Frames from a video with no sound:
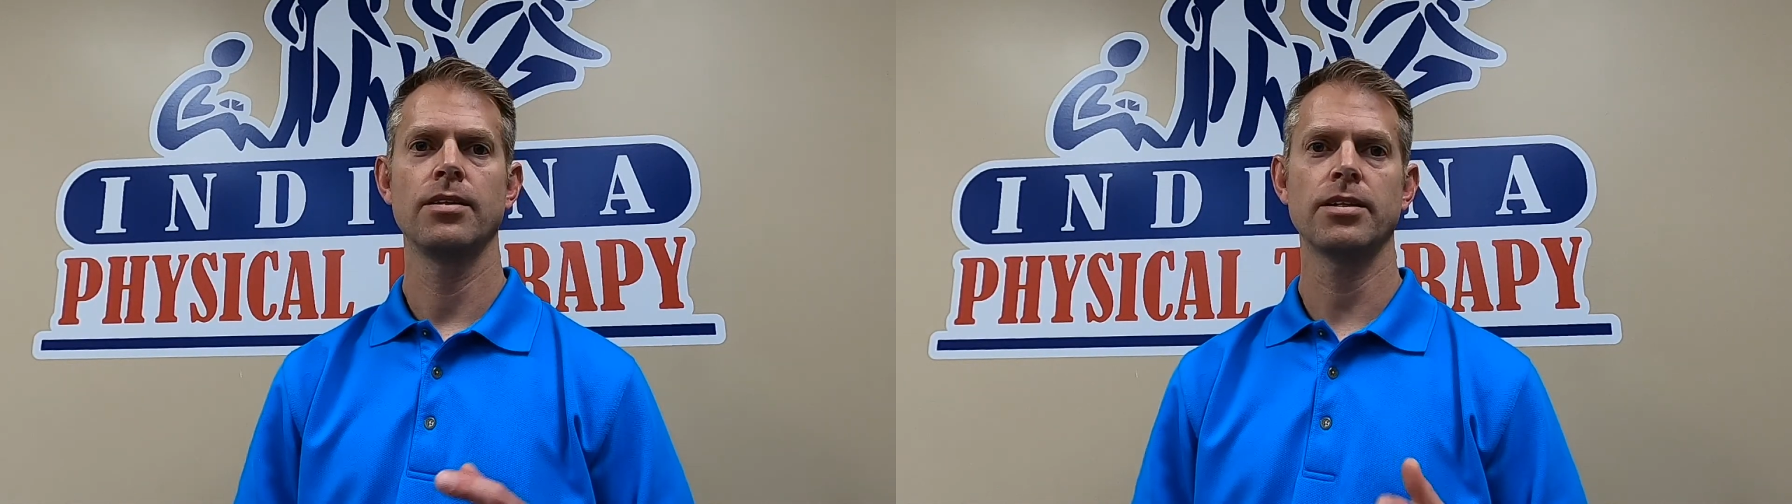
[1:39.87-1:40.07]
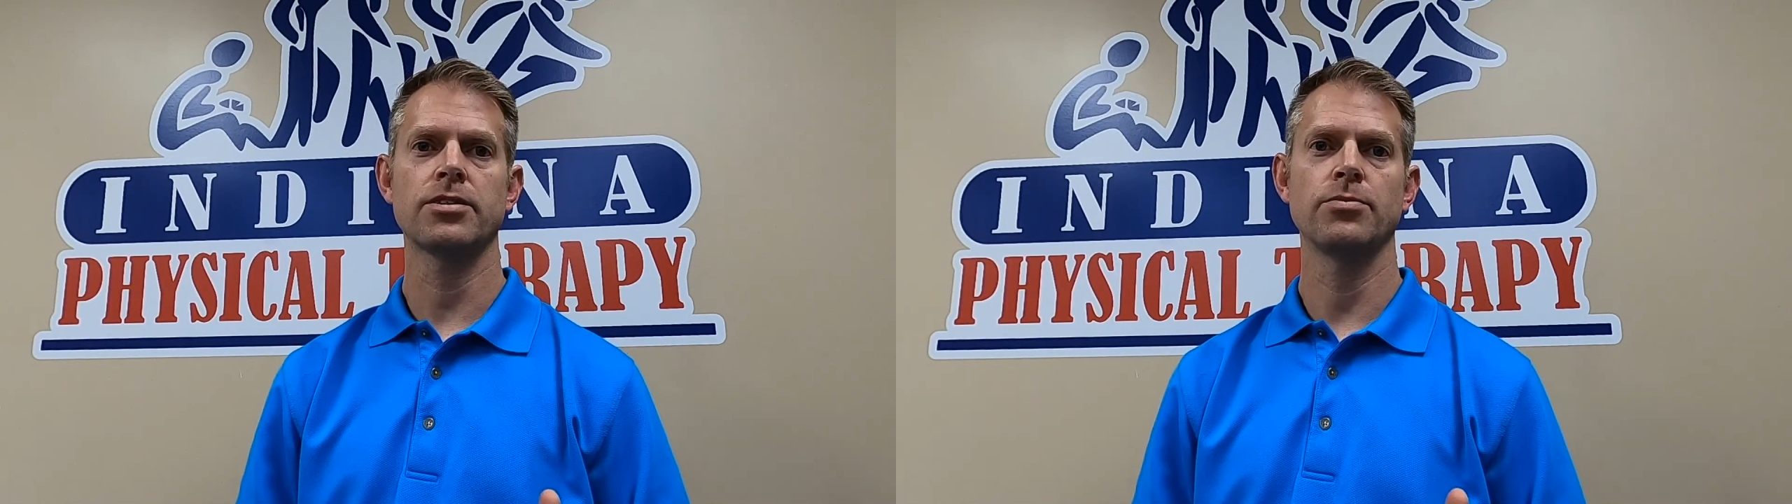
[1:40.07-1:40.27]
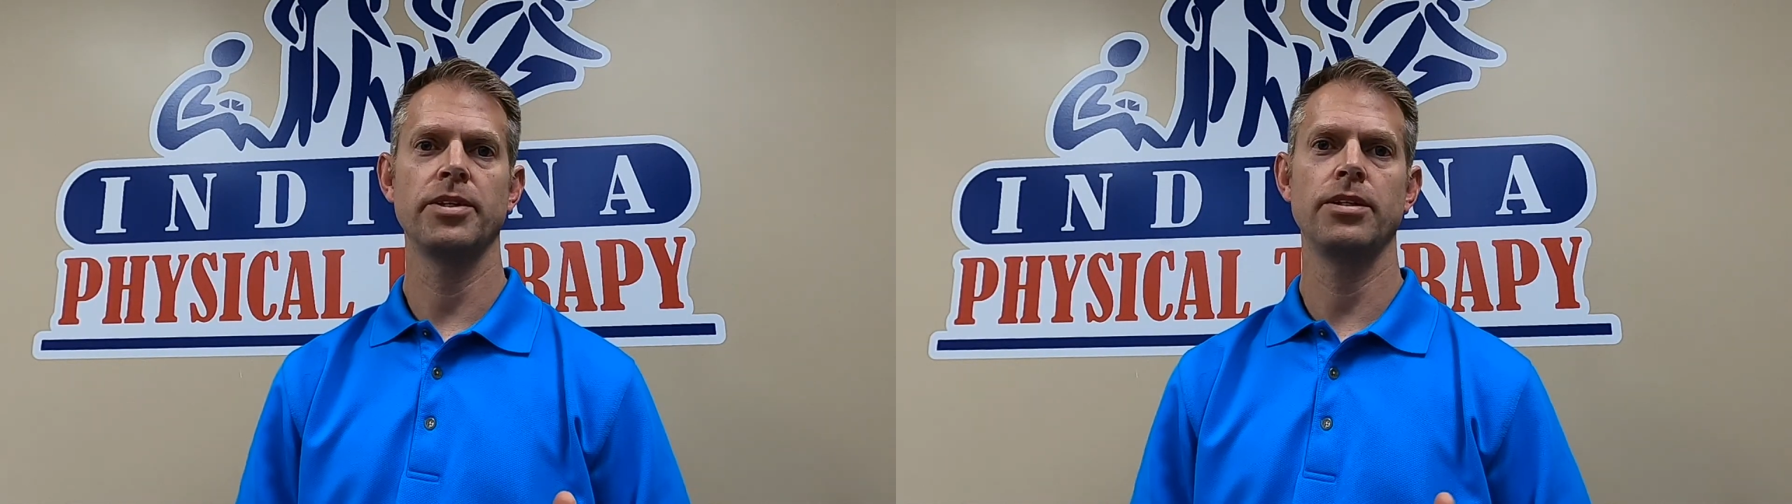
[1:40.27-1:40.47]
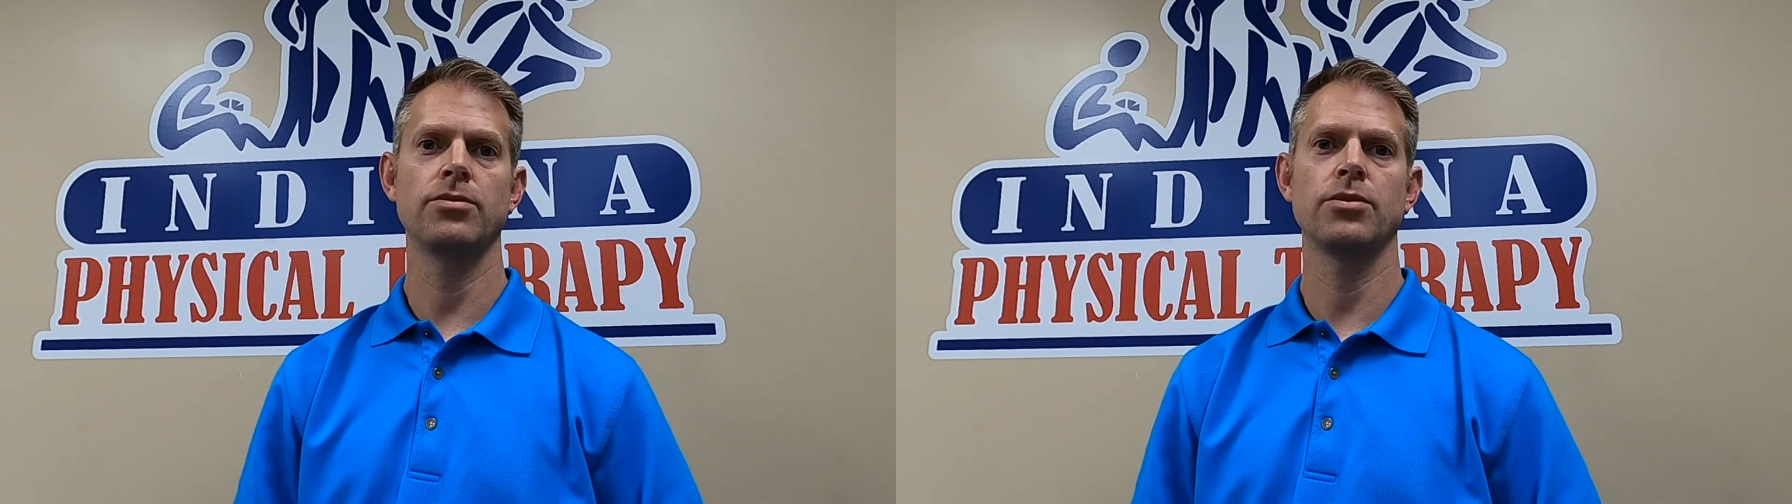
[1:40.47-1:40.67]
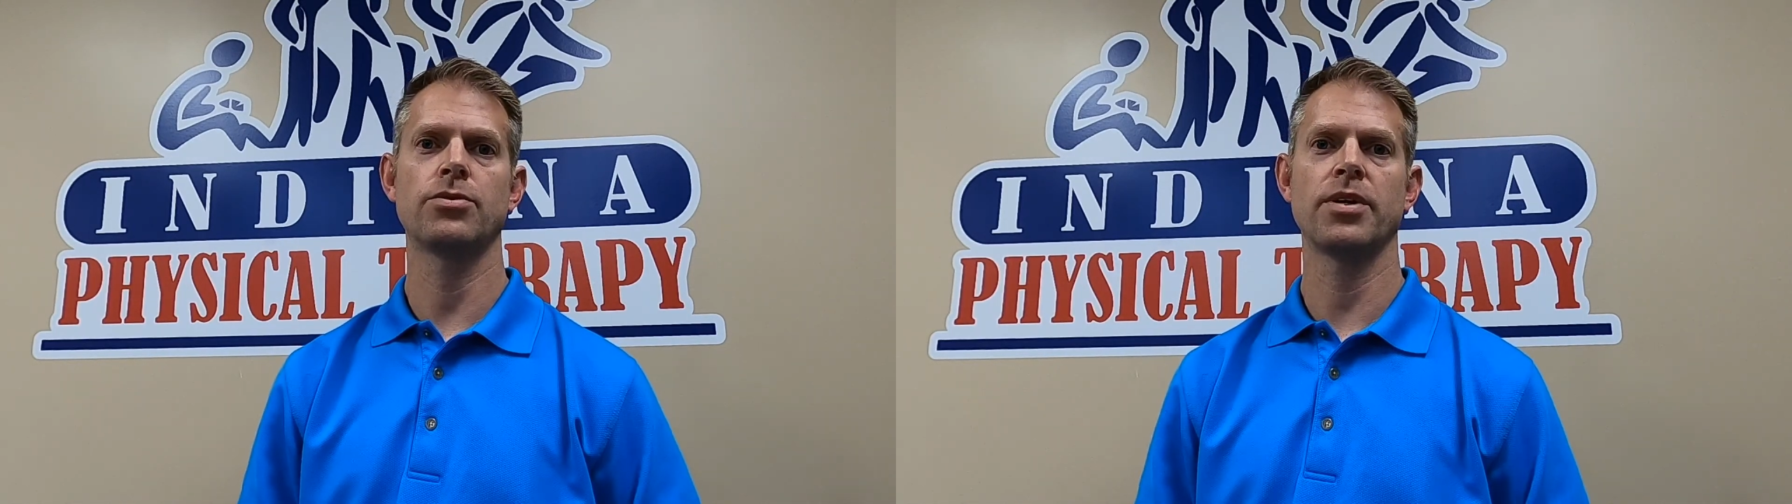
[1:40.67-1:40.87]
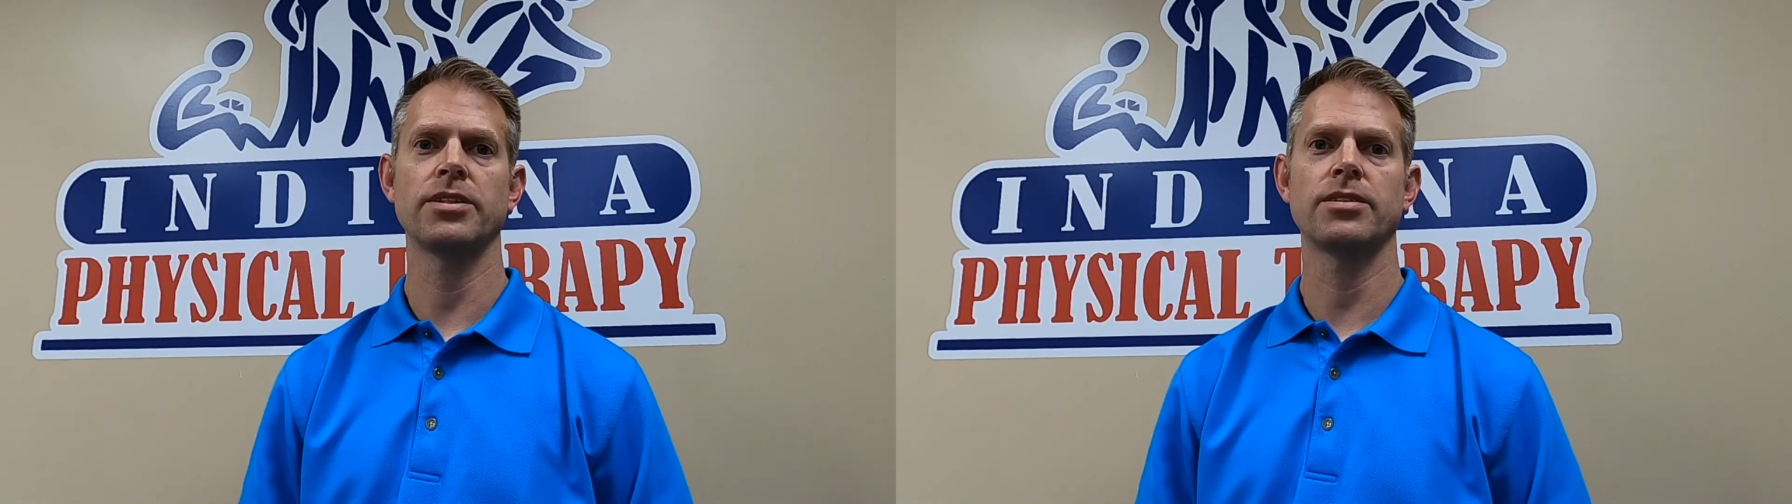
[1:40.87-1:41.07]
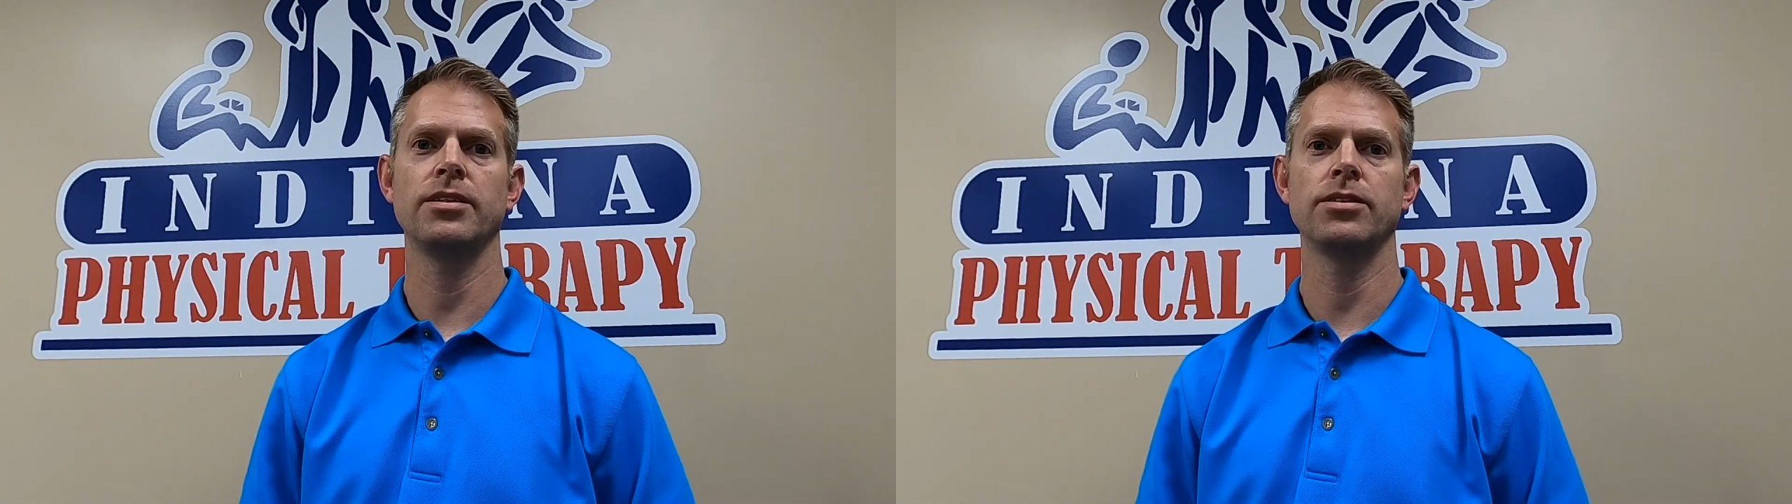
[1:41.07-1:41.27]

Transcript: Next, we need to address